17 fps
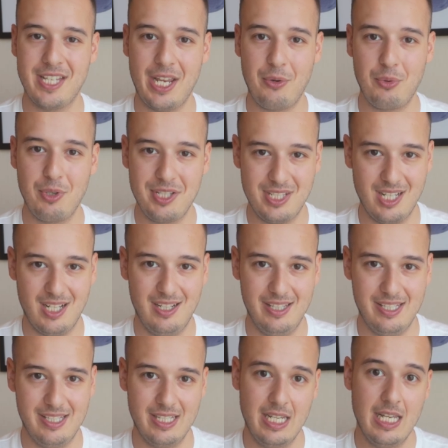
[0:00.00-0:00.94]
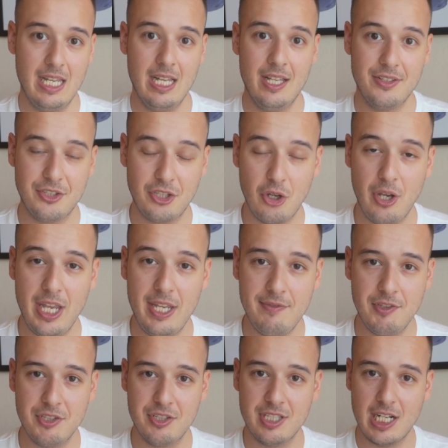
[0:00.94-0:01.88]
day results. So
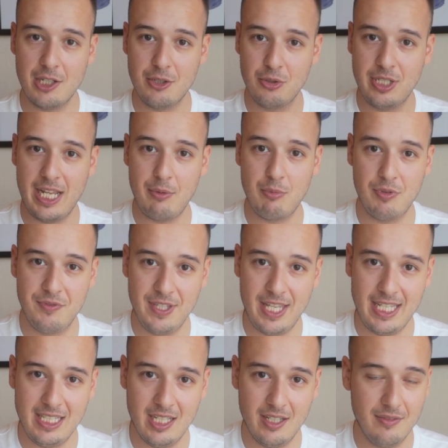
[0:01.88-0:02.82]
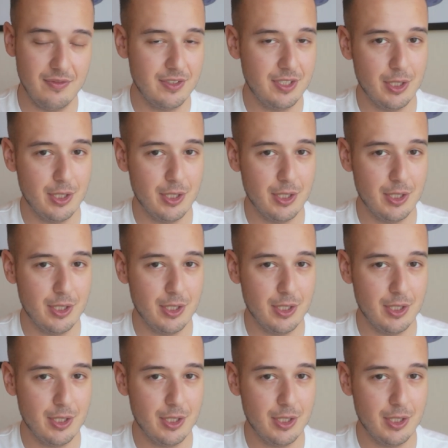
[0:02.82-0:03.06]
if you start today with native,